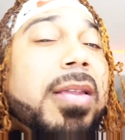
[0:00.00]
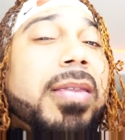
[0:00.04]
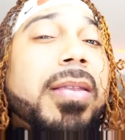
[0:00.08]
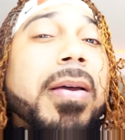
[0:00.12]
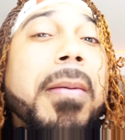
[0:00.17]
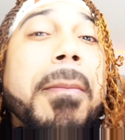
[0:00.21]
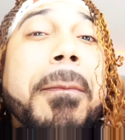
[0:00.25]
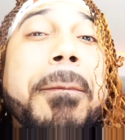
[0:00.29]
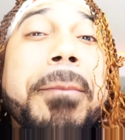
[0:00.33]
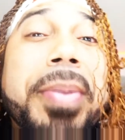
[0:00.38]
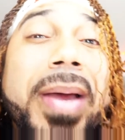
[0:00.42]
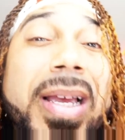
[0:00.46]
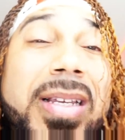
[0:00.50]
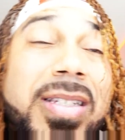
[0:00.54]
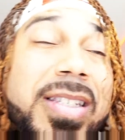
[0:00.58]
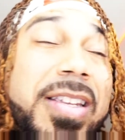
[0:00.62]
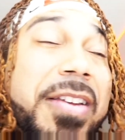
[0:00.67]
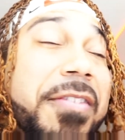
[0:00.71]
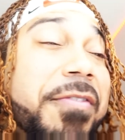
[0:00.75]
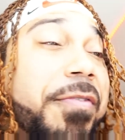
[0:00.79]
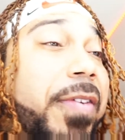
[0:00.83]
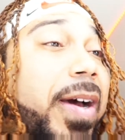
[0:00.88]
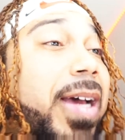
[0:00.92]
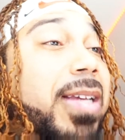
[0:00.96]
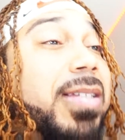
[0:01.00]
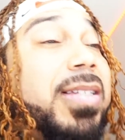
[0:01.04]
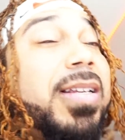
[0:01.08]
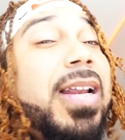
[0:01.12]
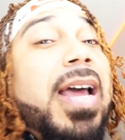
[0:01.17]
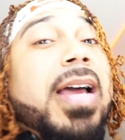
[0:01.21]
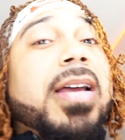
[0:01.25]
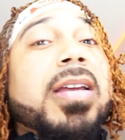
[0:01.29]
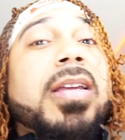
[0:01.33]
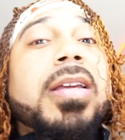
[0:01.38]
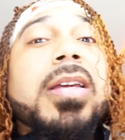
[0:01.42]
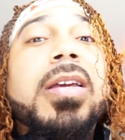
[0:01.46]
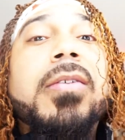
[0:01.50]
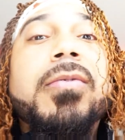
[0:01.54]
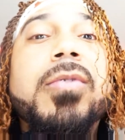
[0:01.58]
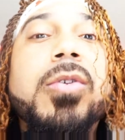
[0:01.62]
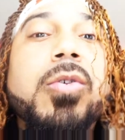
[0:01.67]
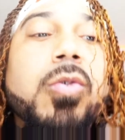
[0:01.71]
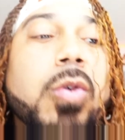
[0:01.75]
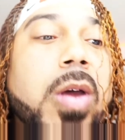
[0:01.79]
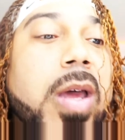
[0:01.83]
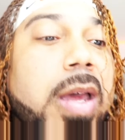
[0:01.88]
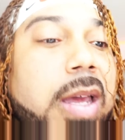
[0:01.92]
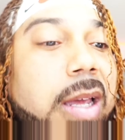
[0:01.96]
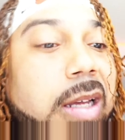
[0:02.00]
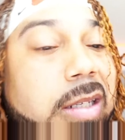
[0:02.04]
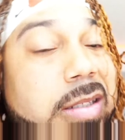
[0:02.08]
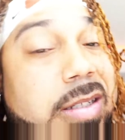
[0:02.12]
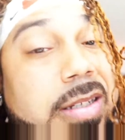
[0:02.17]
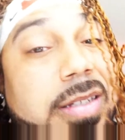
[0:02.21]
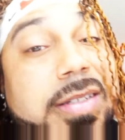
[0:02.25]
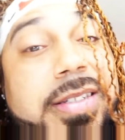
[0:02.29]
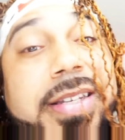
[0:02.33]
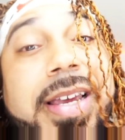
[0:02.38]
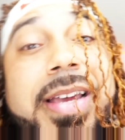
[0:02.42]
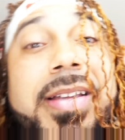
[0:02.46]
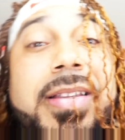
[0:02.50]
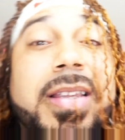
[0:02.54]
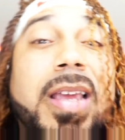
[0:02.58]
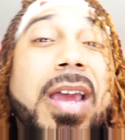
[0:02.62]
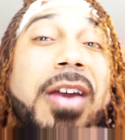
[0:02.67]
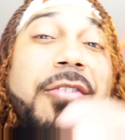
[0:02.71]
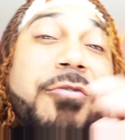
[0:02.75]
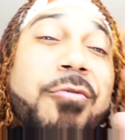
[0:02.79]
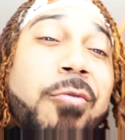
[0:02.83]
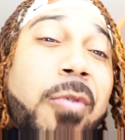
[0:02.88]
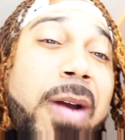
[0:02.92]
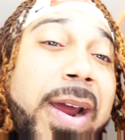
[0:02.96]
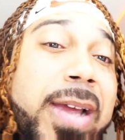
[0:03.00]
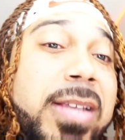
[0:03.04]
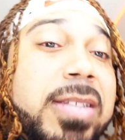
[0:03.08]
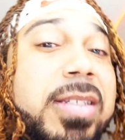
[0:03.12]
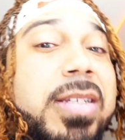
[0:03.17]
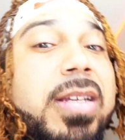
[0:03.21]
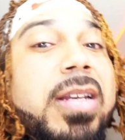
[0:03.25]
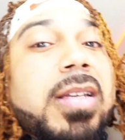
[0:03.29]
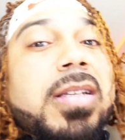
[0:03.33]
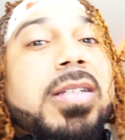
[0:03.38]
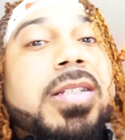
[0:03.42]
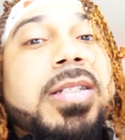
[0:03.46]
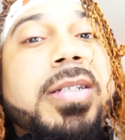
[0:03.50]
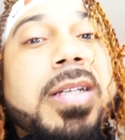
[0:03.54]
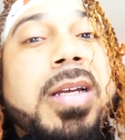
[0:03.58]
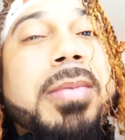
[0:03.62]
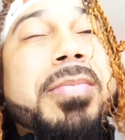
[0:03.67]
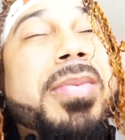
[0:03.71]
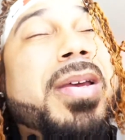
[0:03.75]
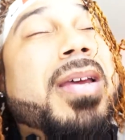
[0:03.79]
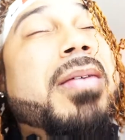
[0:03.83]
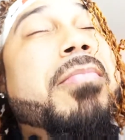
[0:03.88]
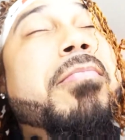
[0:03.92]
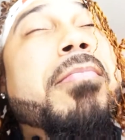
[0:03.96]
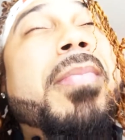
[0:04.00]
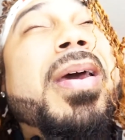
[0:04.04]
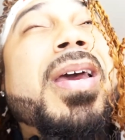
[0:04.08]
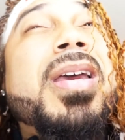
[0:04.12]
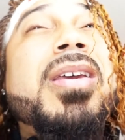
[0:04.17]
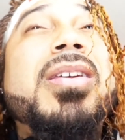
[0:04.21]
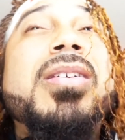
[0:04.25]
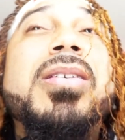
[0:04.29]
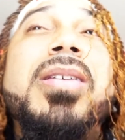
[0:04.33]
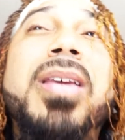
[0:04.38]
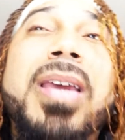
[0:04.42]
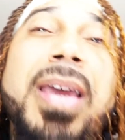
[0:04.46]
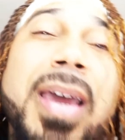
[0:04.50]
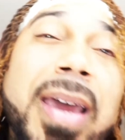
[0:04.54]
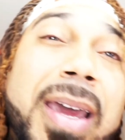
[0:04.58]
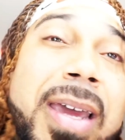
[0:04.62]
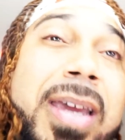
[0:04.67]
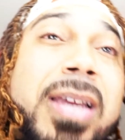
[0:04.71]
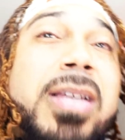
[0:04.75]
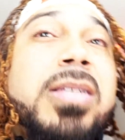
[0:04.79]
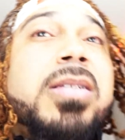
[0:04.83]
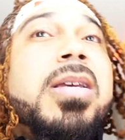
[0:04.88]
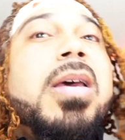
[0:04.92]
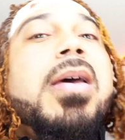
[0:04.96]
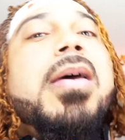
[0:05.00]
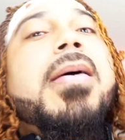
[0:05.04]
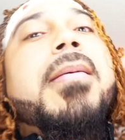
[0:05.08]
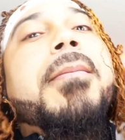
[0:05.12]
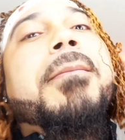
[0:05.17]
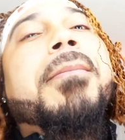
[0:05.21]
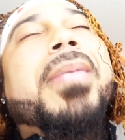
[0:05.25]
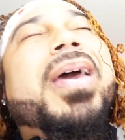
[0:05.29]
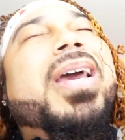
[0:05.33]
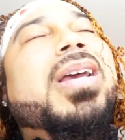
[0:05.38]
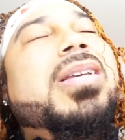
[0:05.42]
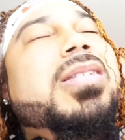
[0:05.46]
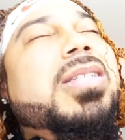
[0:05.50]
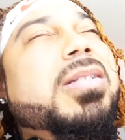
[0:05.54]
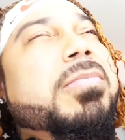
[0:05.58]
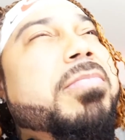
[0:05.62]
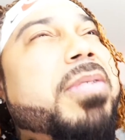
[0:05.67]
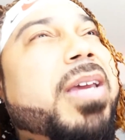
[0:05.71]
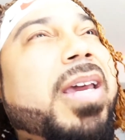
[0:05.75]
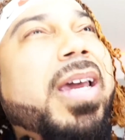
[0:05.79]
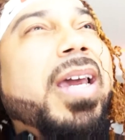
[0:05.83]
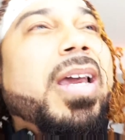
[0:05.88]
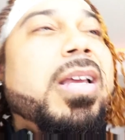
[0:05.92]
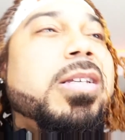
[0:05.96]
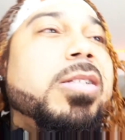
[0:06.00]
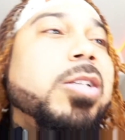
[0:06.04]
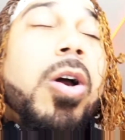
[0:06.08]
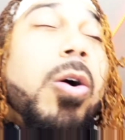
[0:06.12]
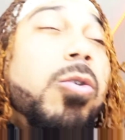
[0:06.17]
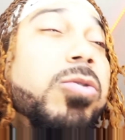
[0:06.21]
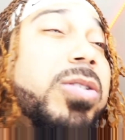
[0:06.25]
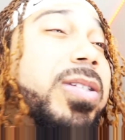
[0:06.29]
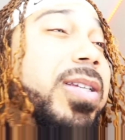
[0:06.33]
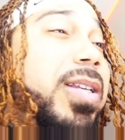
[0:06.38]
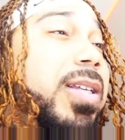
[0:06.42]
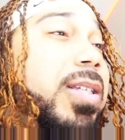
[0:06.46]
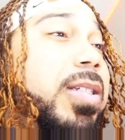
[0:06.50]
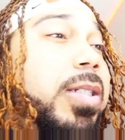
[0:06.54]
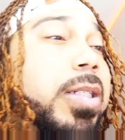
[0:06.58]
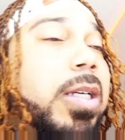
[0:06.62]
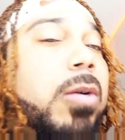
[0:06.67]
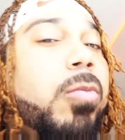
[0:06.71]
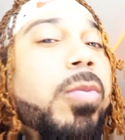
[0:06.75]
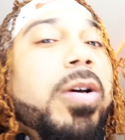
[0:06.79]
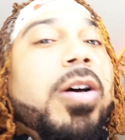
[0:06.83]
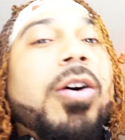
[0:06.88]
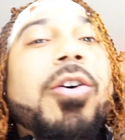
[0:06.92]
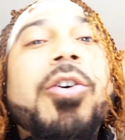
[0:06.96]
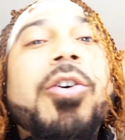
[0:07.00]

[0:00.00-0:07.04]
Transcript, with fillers: The best advice that I can give you is to take that right to the gym and make gains. Make some gains. Go to the gym with